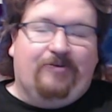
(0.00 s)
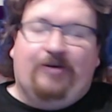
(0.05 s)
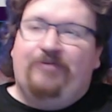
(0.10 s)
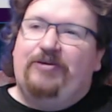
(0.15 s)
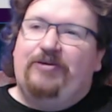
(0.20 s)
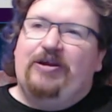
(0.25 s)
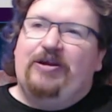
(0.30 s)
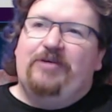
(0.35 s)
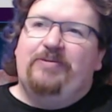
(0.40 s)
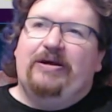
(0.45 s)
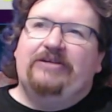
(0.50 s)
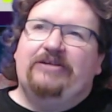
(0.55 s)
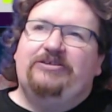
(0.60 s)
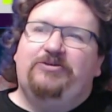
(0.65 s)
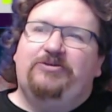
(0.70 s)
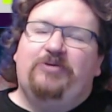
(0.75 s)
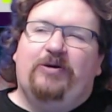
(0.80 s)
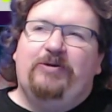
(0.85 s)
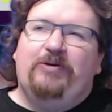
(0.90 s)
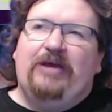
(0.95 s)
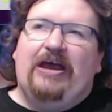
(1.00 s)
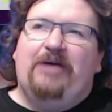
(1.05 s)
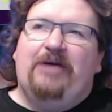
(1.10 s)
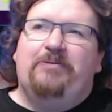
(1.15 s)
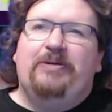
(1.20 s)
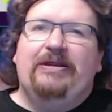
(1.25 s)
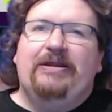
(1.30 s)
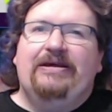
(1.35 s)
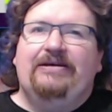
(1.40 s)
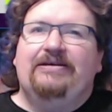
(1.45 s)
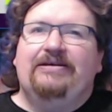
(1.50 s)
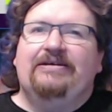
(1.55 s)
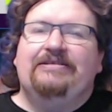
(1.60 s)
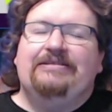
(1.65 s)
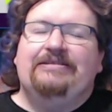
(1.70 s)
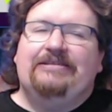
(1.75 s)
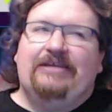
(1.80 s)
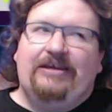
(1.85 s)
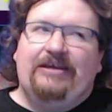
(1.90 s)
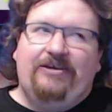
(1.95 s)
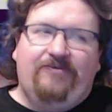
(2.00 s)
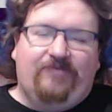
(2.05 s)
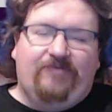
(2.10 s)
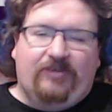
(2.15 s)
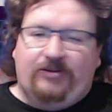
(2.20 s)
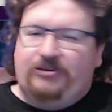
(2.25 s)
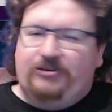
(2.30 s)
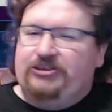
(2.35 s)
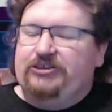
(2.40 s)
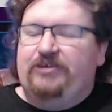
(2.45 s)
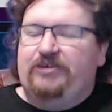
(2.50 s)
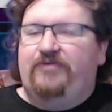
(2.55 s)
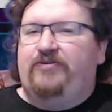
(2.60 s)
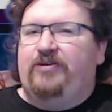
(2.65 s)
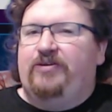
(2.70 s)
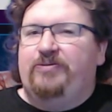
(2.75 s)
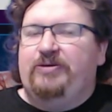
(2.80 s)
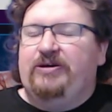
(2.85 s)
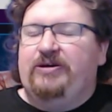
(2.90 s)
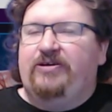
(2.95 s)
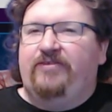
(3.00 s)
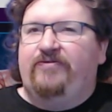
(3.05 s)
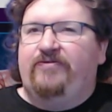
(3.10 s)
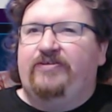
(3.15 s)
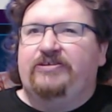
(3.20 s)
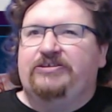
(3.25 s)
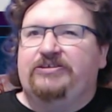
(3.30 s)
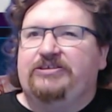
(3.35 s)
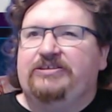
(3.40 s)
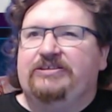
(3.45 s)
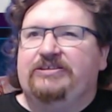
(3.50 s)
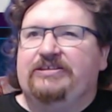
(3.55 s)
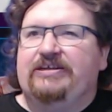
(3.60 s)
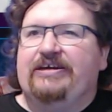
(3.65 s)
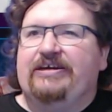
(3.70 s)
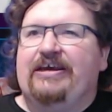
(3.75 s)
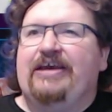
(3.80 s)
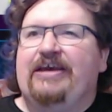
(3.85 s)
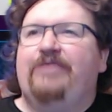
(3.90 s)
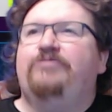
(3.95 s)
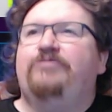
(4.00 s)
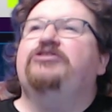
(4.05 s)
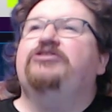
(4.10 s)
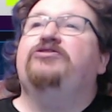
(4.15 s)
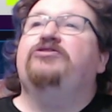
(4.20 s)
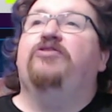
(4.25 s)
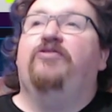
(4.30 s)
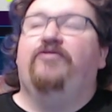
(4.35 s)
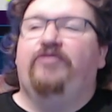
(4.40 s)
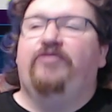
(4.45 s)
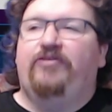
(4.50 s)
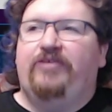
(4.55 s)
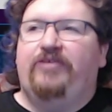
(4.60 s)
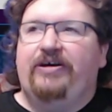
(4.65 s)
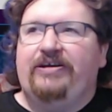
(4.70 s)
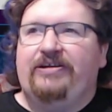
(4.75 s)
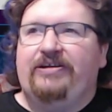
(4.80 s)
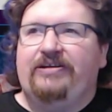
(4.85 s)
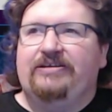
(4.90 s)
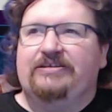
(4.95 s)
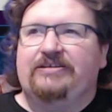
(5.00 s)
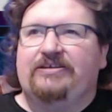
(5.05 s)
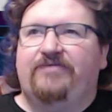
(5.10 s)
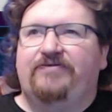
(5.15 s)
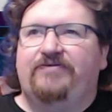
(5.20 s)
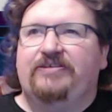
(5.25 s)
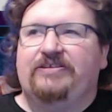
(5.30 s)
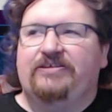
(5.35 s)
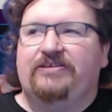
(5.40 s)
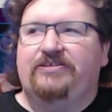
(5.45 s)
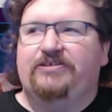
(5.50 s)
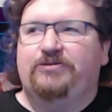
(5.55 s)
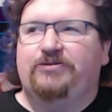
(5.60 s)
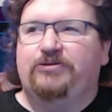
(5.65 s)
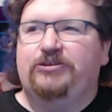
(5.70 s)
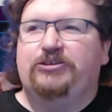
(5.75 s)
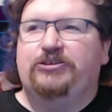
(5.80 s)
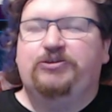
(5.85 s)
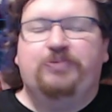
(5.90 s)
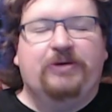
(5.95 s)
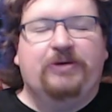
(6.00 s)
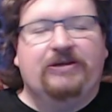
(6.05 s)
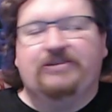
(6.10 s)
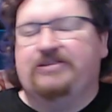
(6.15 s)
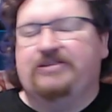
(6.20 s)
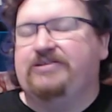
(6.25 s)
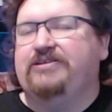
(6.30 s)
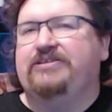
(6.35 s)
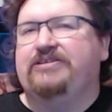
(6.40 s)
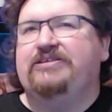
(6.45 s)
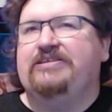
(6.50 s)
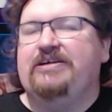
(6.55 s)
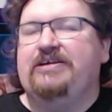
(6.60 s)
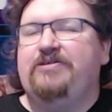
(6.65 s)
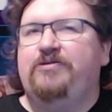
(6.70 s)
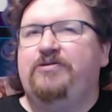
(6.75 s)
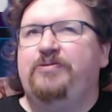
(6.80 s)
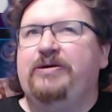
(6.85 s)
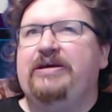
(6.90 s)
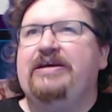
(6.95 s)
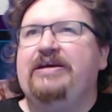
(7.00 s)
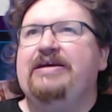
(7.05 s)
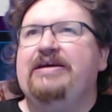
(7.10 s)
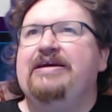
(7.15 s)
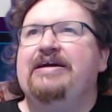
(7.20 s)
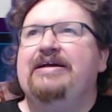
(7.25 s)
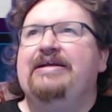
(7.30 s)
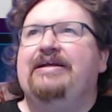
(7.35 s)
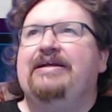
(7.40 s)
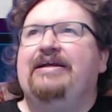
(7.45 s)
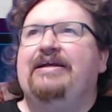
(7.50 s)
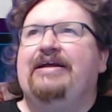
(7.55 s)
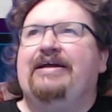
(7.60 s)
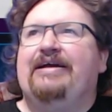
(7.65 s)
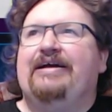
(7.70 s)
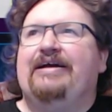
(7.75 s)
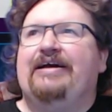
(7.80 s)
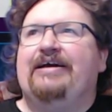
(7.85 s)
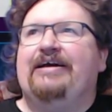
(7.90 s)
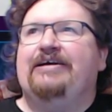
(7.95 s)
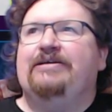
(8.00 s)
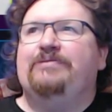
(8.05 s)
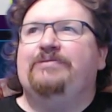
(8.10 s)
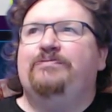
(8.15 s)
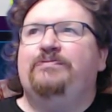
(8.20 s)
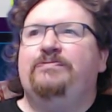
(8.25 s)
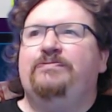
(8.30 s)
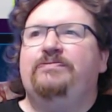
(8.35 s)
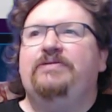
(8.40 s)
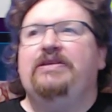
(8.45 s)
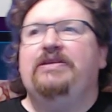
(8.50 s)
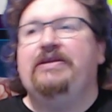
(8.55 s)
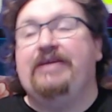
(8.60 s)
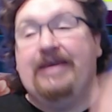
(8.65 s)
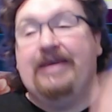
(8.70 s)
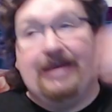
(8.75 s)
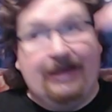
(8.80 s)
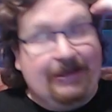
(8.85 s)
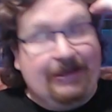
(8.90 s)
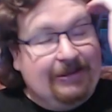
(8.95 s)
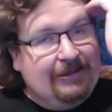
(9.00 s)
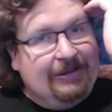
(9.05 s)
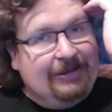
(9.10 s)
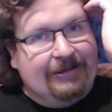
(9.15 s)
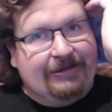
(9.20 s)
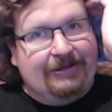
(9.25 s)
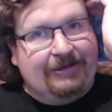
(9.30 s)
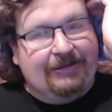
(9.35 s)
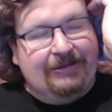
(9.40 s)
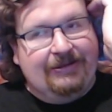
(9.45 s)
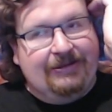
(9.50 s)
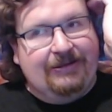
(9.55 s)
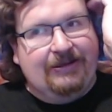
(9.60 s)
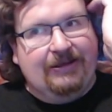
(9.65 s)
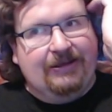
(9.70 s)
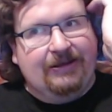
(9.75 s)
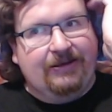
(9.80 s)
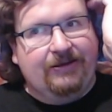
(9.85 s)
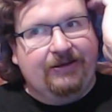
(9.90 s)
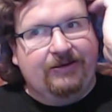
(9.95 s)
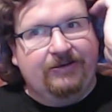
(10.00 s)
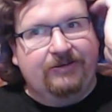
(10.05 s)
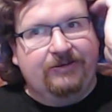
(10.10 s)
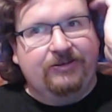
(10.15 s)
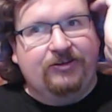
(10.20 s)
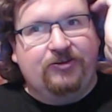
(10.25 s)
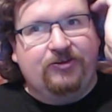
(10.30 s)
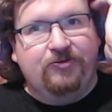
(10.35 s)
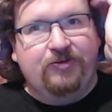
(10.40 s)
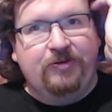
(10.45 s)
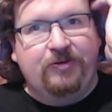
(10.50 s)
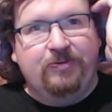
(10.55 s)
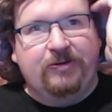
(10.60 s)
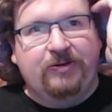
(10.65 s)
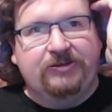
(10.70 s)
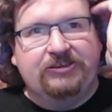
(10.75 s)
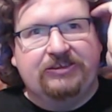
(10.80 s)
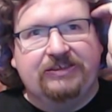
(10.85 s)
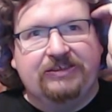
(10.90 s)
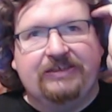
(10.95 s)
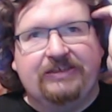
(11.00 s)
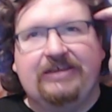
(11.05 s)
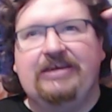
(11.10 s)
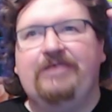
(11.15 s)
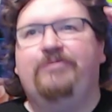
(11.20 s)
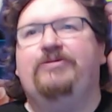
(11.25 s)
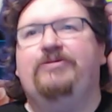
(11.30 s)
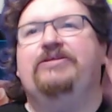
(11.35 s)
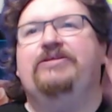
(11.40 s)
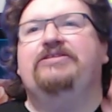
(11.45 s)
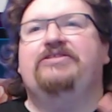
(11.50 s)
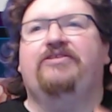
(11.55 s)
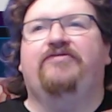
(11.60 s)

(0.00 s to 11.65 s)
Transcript: What would I imagine probably happening? The version from the other versions of the game just overwriting the stuff that's on the Switch, because it doesn't seem to be like doing much to keep